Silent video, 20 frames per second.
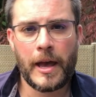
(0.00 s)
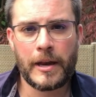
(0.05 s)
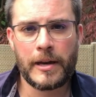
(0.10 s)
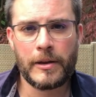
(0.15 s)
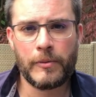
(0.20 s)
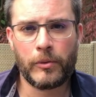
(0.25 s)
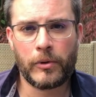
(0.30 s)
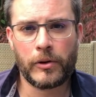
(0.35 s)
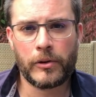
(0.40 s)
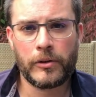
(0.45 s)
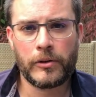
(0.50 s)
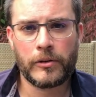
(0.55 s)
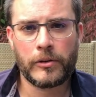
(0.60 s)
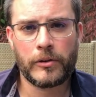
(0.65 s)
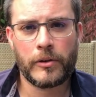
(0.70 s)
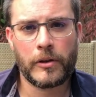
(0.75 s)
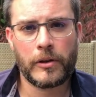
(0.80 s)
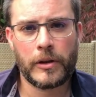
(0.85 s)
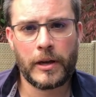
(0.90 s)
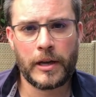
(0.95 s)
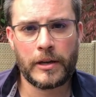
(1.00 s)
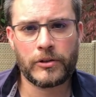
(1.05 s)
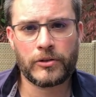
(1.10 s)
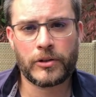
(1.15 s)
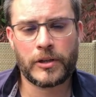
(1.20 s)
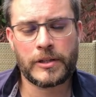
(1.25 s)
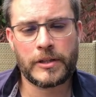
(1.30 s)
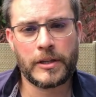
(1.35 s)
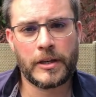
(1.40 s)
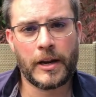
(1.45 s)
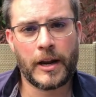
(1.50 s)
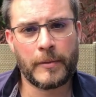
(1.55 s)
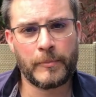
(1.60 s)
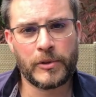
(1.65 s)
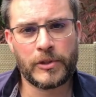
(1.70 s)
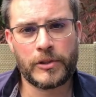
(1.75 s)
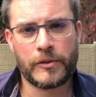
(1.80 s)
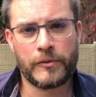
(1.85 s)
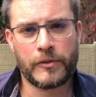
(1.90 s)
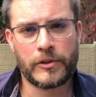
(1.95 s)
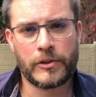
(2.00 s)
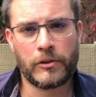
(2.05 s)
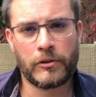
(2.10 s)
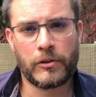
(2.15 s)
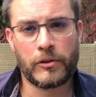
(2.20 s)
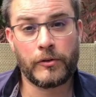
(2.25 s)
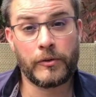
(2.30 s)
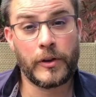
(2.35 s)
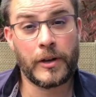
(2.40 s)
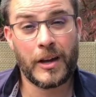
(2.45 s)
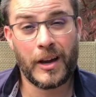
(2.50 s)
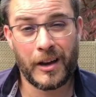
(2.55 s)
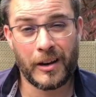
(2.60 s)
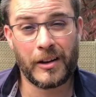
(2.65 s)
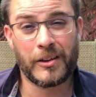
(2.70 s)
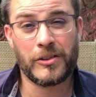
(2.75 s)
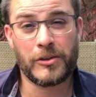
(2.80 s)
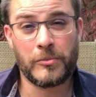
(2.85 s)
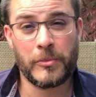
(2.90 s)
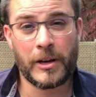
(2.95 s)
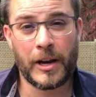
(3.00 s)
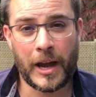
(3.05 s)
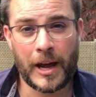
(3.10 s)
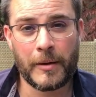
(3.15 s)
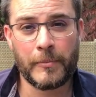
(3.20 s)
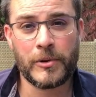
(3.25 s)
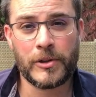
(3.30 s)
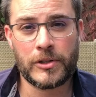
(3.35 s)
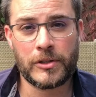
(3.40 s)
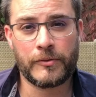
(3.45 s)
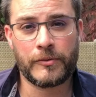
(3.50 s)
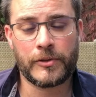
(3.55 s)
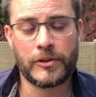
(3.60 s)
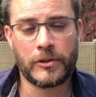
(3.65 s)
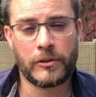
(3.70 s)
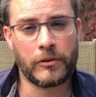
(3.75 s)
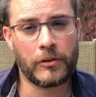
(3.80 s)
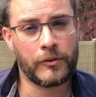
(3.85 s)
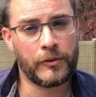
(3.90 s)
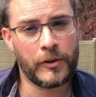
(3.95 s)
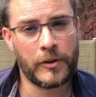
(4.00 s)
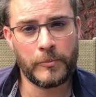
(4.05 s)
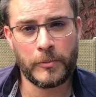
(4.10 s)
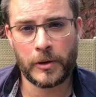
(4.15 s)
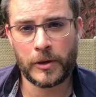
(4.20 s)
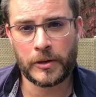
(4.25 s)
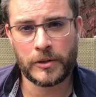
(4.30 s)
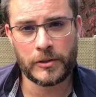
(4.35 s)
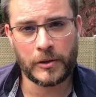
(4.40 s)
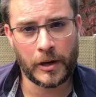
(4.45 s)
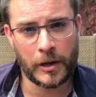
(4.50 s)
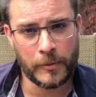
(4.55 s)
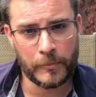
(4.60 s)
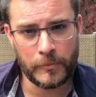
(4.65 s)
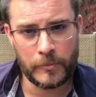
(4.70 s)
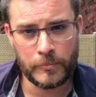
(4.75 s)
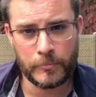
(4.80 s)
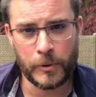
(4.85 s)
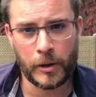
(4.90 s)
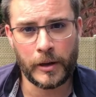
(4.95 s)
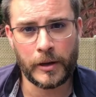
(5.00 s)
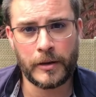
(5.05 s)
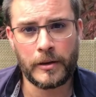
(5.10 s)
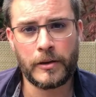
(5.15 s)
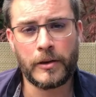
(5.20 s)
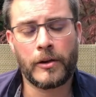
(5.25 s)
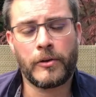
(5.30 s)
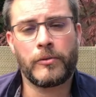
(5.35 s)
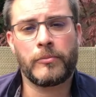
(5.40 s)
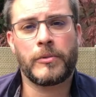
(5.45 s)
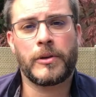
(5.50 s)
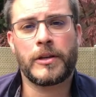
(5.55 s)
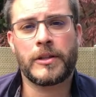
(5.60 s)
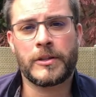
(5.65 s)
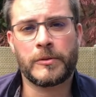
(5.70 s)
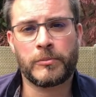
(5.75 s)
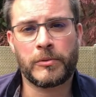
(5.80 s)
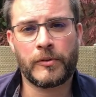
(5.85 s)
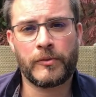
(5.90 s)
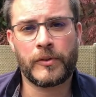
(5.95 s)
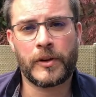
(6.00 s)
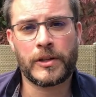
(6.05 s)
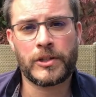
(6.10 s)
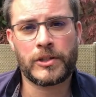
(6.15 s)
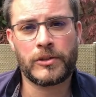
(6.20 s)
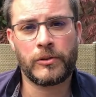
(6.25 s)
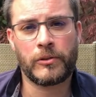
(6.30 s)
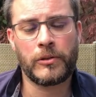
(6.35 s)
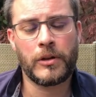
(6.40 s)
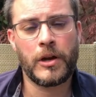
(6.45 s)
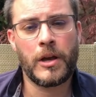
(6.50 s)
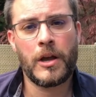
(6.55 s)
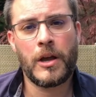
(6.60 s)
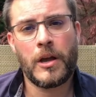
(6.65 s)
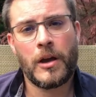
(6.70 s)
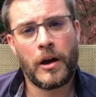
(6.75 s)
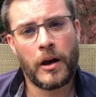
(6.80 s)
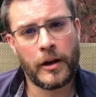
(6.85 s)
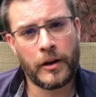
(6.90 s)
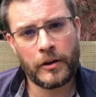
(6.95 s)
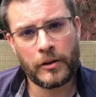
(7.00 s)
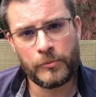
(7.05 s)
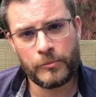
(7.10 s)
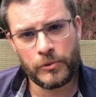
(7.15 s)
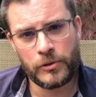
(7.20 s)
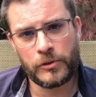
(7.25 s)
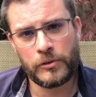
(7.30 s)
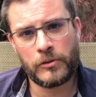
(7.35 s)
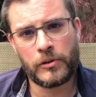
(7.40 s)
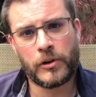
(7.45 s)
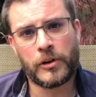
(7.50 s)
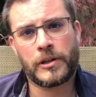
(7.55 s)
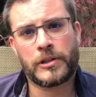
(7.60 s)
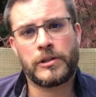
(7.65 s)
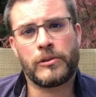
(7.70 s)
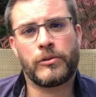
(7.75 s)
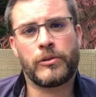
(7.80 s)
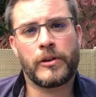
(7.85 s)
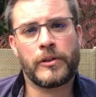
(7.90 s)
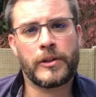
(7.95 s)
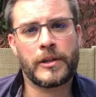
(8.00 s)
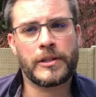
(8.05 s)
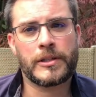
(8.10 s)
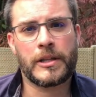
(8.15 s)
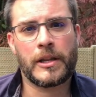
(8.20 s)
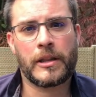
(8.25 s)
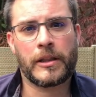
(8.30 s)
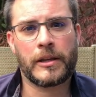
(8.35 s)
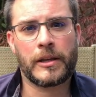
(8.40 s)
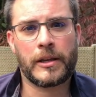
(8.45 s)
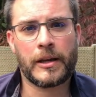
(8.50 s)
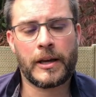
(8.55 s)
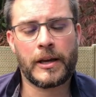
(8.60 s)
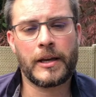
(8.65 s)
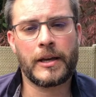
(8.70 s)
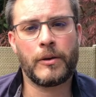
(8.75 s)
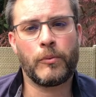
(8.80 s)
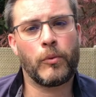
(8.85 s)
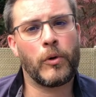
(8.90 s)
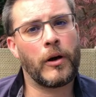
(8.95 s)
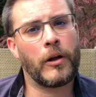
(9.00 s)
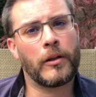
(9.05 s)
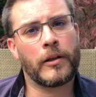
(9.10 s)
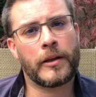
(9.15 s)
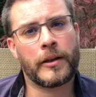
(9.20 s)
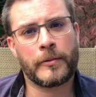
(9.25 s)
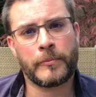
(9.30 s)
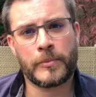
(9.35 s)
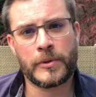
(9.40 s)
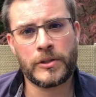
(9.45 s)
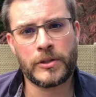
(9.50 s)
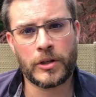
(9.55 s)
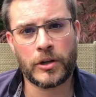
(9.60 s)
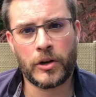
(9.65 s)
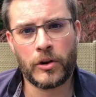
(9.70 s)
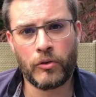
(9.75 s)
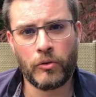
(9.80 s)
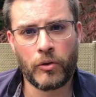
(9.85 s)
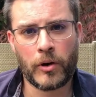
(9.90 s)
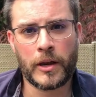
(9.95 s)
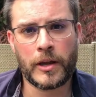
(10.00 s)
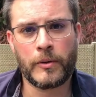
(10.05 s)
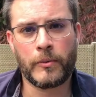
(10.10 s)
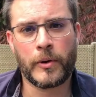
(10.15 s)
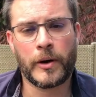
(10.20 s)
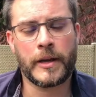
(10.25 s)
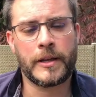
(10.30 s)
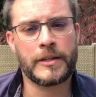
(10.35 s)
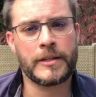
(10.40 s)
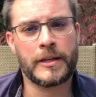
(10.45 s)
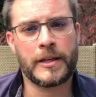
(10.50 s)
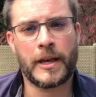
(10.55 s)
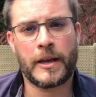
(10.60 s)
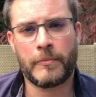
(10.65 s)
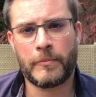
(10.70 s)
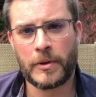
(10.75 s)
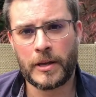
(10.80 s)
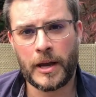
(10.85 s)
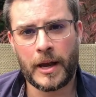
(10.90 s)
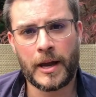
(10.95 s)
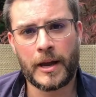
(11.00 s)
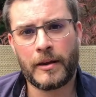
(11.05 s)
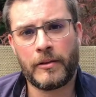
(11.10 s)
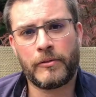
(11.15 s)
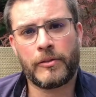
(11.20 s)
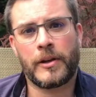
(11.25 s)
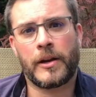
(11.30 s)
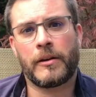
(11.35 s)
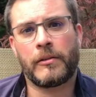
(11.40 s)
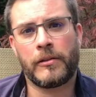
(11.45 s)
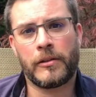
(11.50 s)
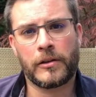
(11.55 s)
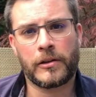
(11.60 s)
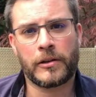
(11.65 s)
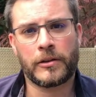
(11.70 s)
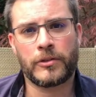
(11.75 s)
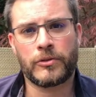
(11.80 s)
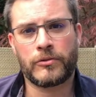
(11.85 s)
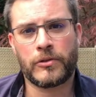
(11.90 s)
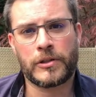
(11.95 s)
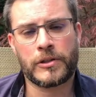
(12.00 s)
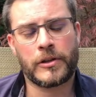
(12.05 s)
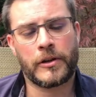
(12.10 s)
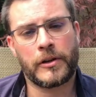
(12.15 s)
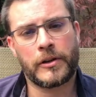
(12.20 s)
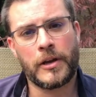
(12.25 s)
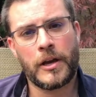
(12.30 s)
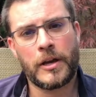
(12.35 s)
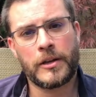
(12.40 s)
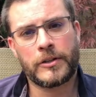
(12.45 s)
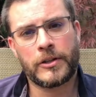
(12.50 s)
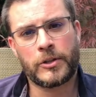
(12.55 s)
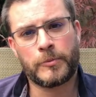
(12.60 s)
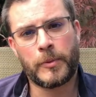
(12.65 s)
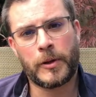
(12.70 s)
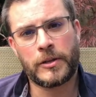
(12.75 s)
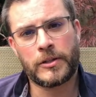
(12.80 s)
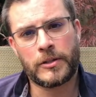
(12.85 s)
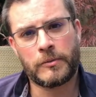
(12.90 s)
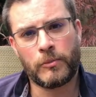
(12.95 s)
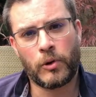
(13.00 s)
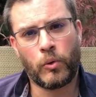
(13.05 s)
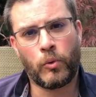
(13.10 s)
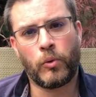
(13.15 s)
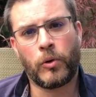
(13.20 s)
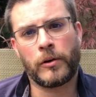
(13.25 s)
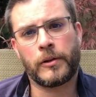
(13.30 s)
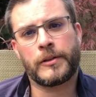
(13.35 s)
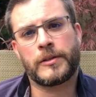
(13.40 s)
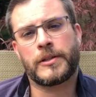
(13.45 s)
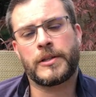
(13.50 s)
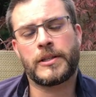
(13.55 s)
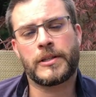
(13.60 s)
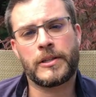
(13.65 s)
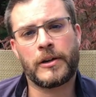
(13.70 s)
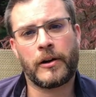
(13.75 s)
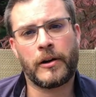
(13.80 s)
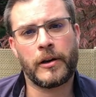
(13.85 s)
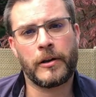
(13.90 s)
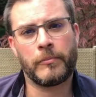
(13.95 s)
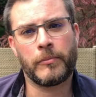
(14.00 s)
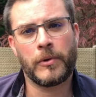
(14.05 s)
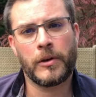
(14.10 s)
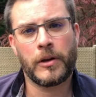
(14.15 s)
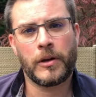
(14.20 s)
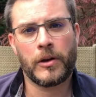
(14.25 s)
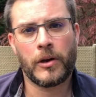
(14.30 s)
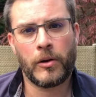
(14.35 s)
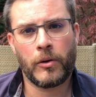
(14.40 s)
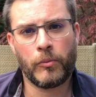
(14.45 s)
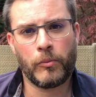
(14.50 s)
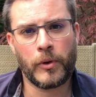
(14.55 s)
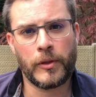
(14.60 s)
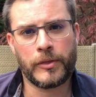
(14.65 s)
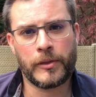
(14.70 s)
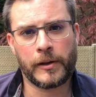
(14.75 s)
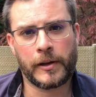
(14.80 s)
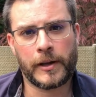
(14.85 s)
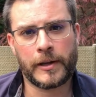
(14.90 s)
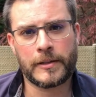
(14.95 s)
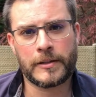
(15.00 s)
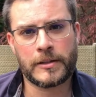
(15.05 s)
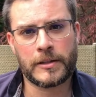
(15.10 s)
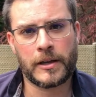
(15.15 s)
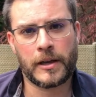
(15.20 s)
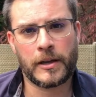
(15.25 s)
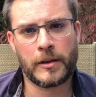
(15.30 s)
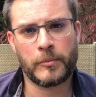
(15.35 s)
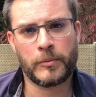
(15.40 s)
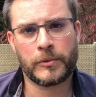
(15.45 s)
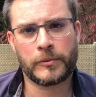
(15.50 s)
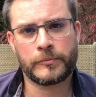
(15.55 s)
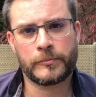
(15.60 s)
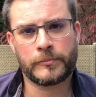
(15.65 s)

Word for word: Anyone interested in amateur photography, and I do mean amateur photography because I am by no means a professional, I hope you guys look at this and think, hey, wild camping's a great way to get me out there in the countryside to spend some quality time with the landscape.